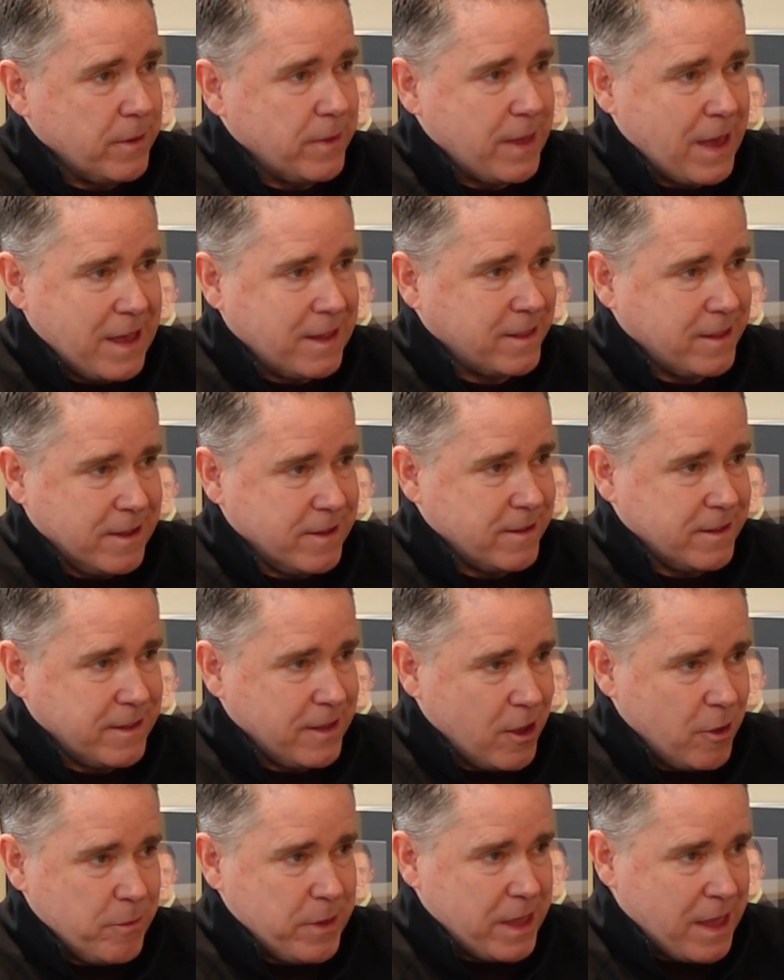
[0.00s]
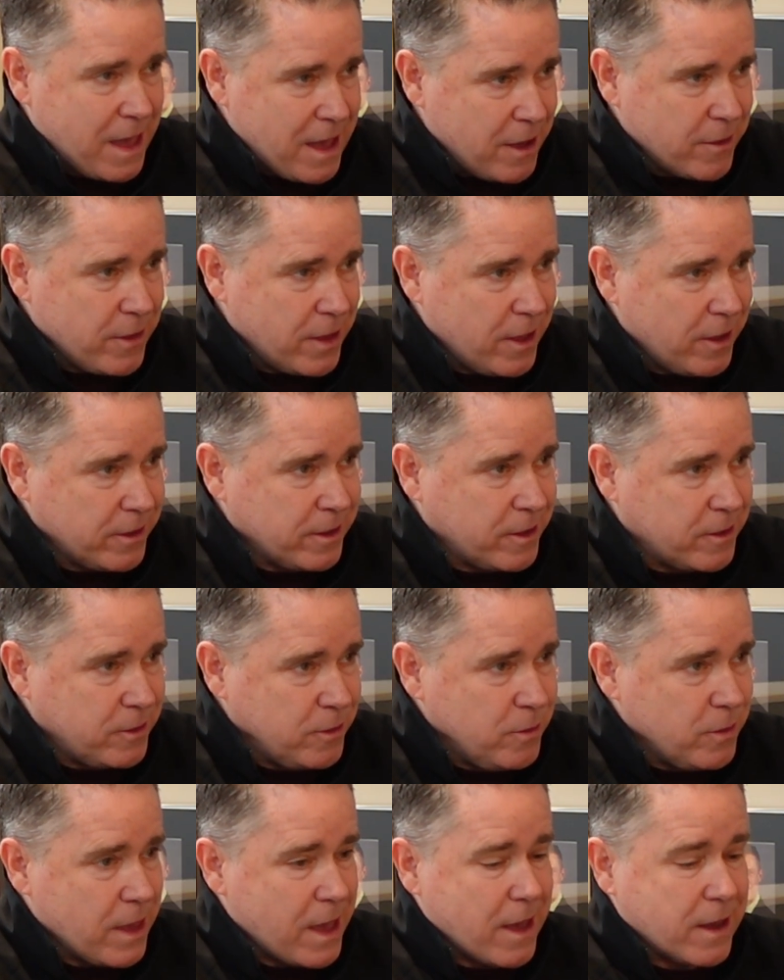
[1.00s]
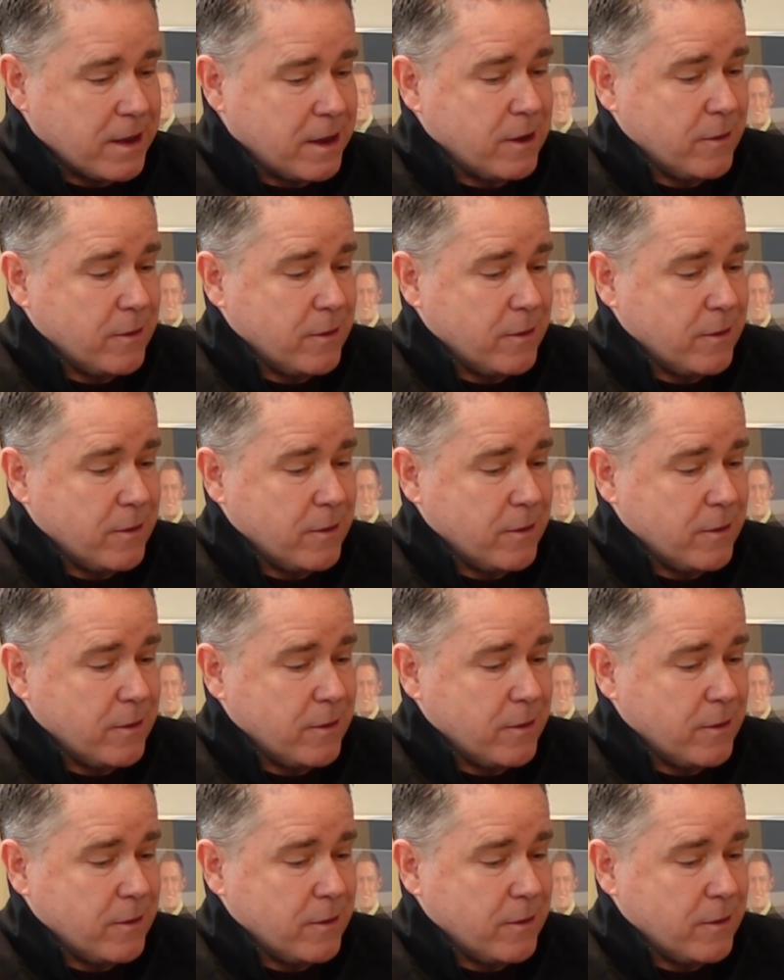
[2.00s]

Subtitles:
that doesn't tell me how the hell to do that.